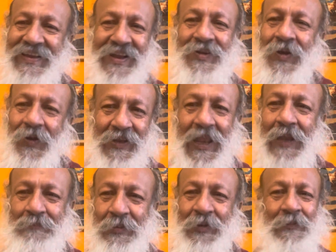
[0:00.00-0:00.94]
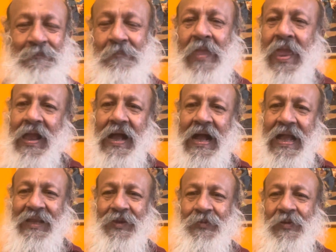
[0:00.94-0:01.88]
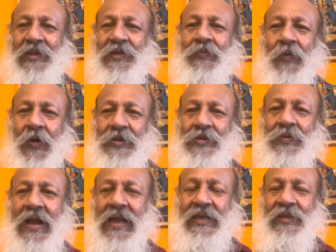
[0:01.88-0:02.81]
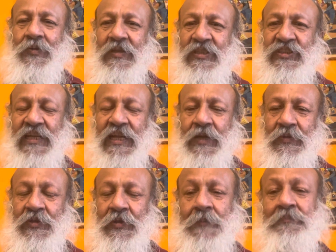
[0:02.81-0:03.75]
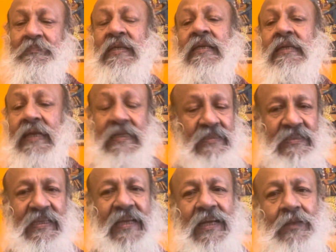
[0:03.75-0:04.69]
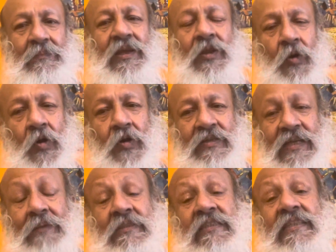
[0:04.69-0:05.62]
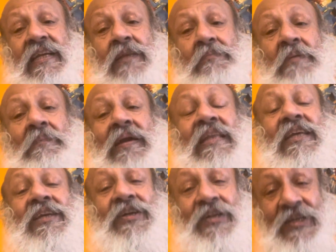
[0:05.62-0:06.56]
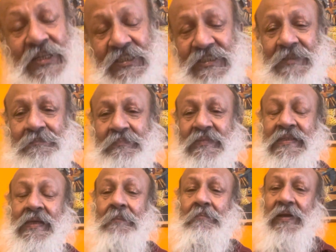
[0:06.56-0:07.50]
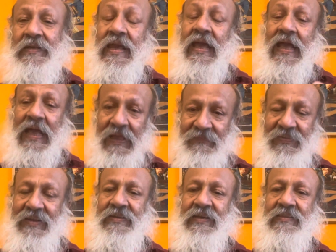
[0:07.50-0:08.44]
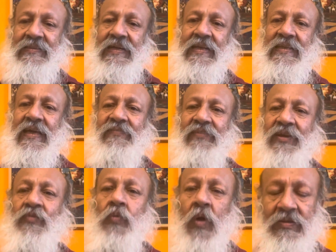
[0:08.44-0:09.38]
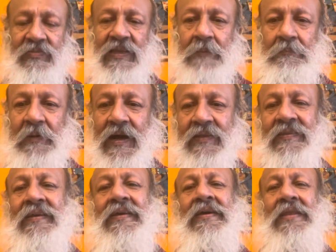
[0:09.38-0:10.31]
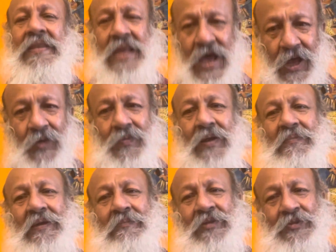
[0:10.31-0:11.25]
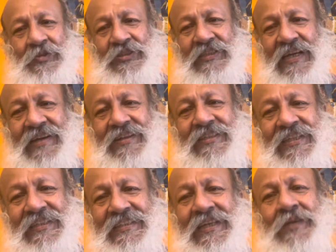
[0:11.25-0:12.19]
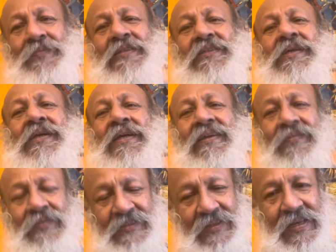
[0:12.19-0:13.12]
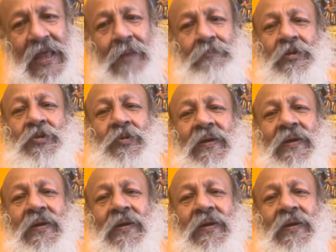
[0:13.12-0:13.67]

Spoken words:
God help you. I can only warn you. I can only share with you. It's taken me a long time. It's taken me many years. But having done that, having walked that path, Now I'm able to share a technique which will help you do